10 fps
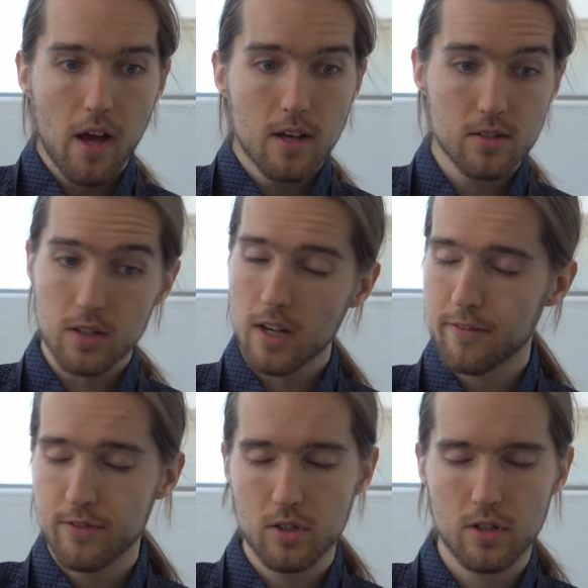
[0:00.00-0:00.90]
So yeah,
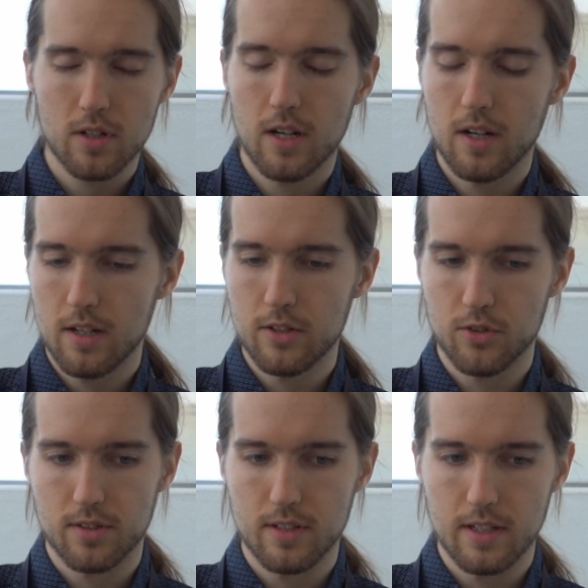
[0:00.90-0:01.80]
if you're
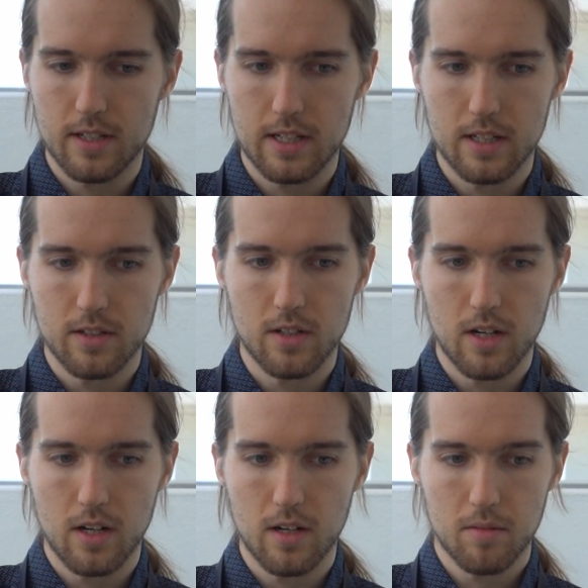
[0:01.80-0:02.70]
interested in
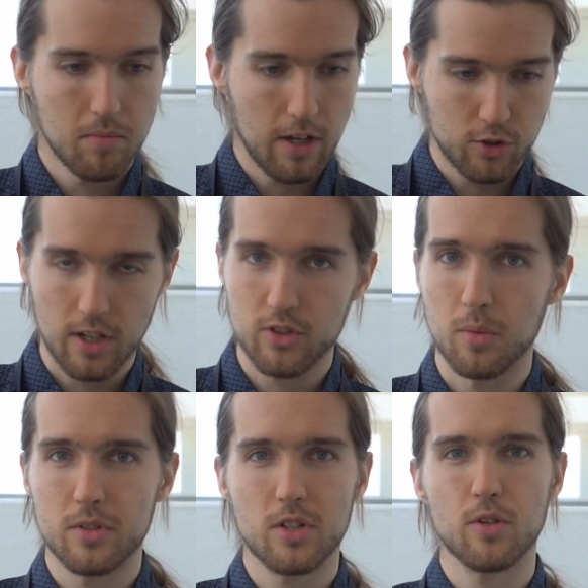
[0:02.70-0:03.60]
educational
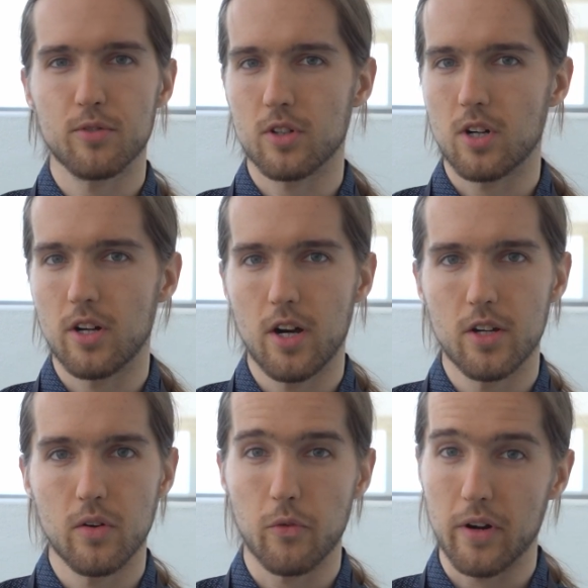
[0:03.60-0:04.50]
material for
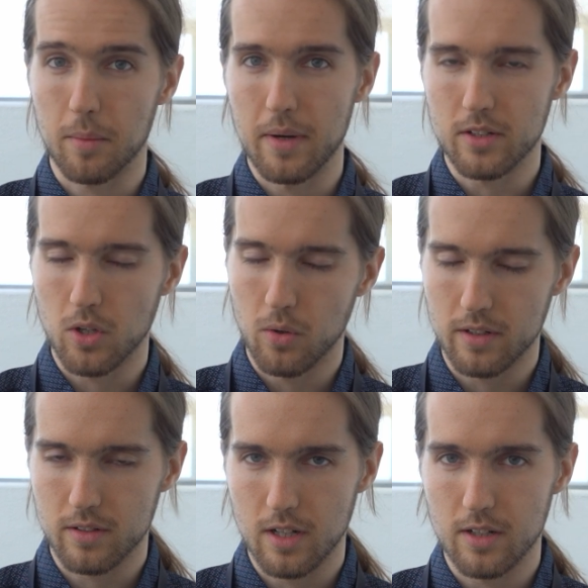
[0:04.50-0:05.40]
Cardano, I'd recommend going
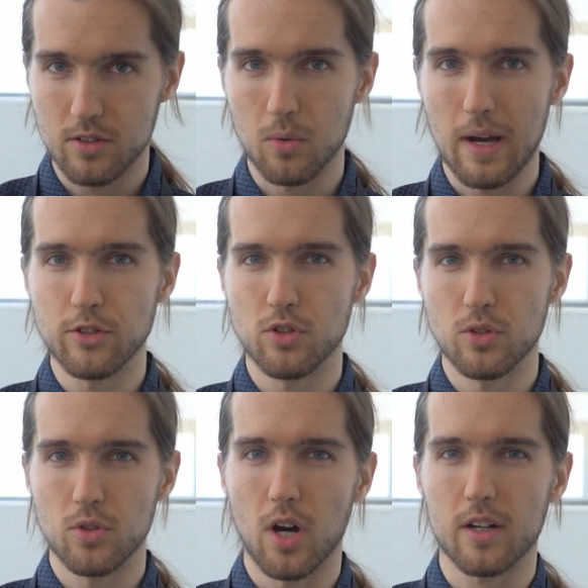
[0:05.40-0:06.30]
to
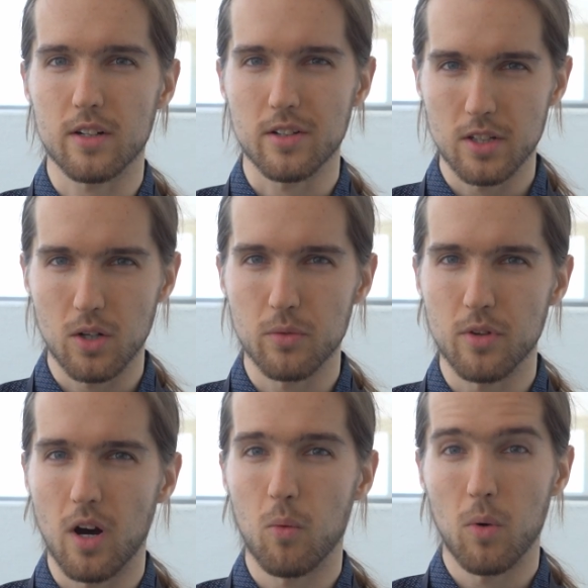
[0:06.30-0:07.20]

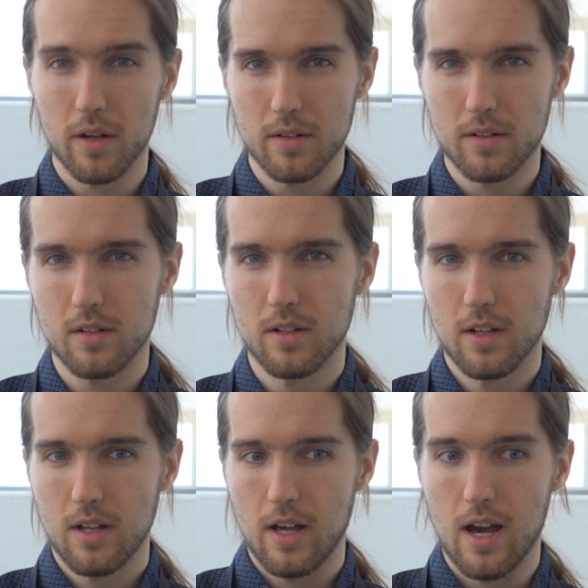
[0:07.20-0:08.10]
edu.CLIO.1.
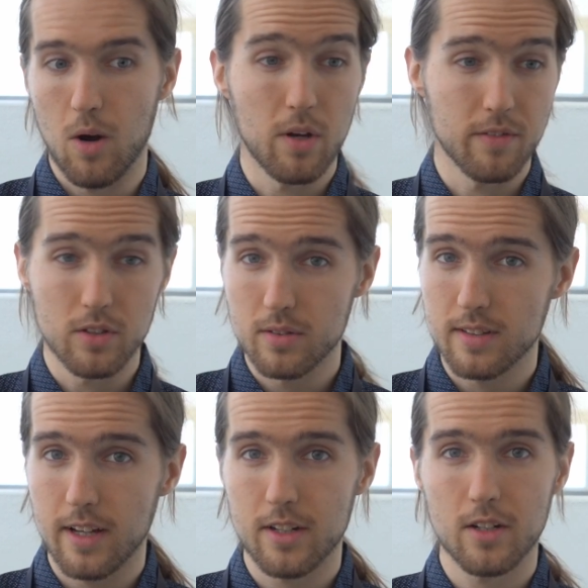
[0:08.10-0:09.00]
We have a
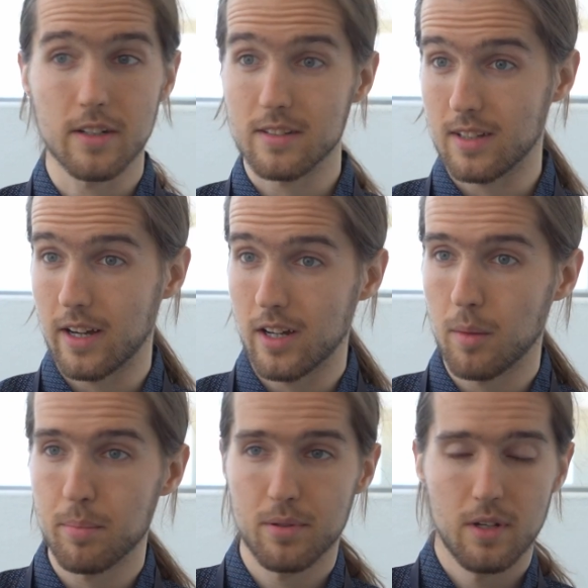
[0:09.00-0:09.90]
newsletter, you can sign up,